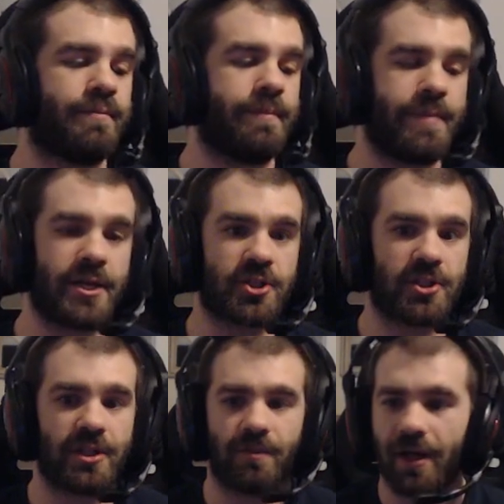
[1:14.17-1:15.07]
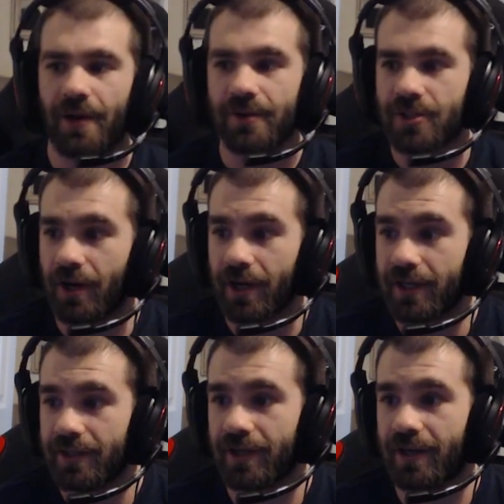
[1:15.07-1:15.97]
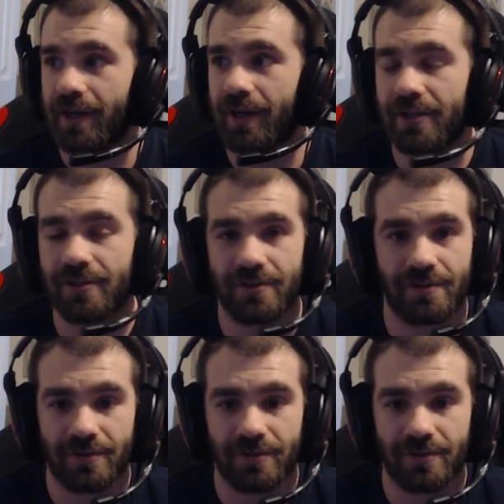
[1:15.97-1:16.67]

mentioned it while I was talking to her, and